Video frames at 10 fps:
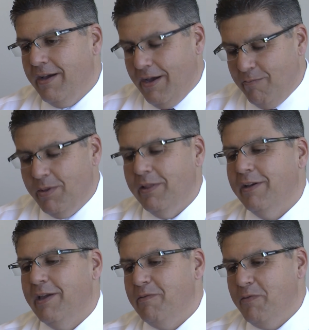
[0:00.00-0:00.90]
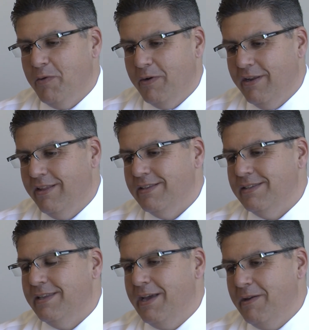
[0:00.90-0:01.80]
I've been looking forward to this
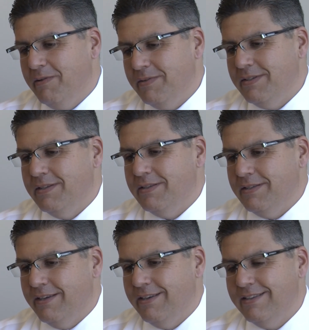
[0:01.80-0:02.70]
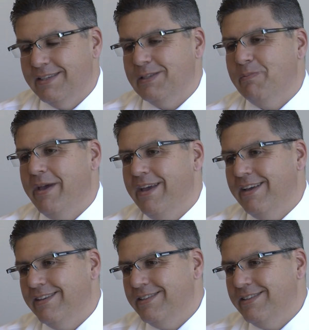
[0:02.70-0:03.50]
day since May.